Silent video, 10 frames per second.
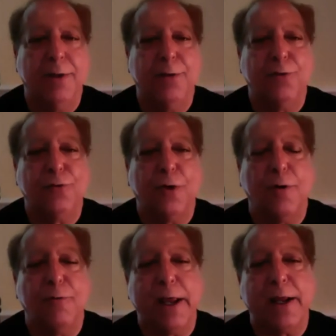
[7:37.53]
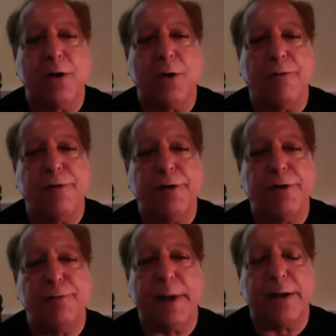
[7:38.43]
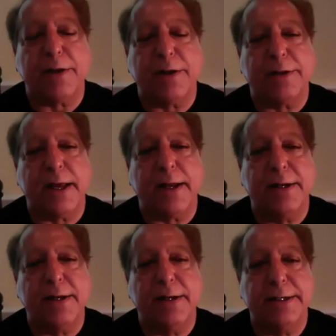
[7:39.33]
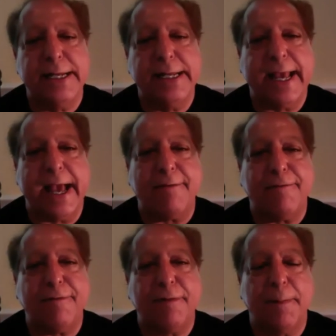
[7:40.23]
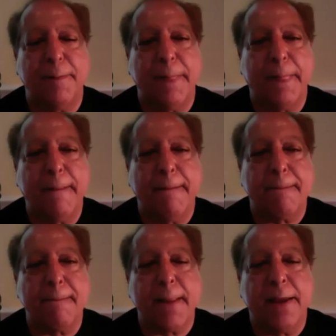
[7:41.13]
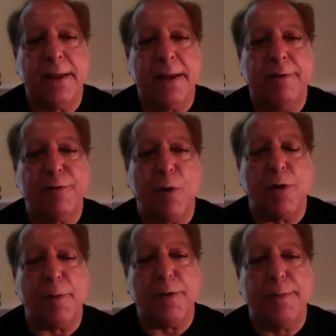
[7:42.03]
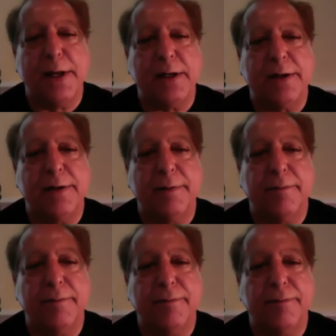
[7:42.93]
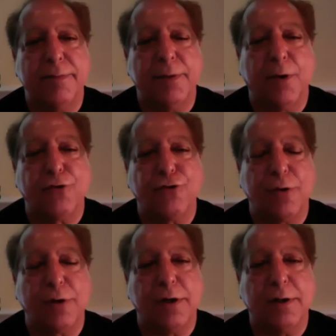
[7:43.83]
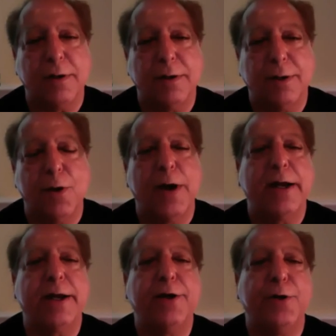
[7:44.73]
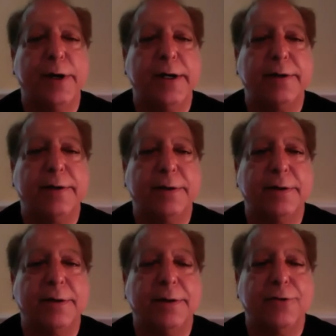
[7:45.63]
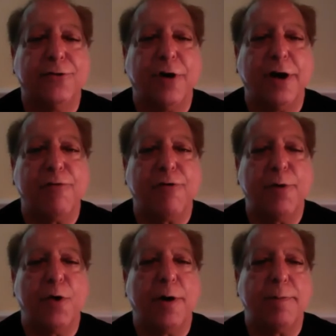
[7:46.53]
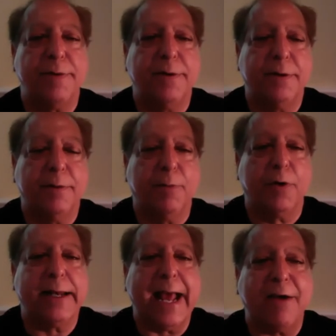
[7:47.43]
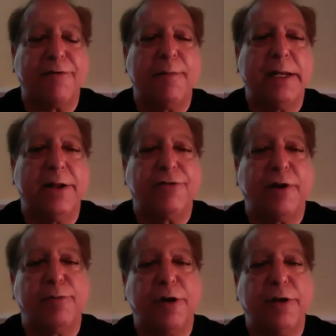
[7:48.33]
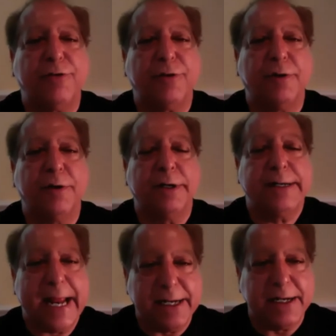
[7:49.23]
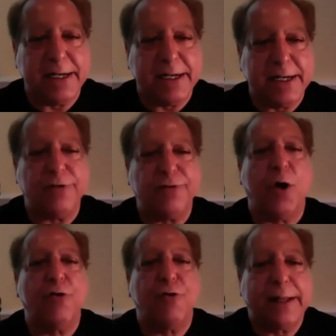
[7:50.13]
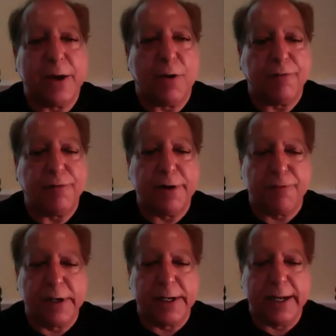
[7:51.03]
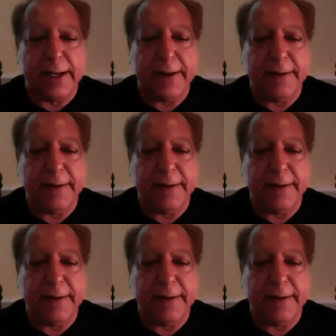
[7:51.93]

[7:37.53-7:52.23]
So regular coffee is better than decaf. If you want to put milk or sugar, go ahead and do it. Study from Europe, more than 500,000 subjects, 10 countries, they all drink their coffee differently.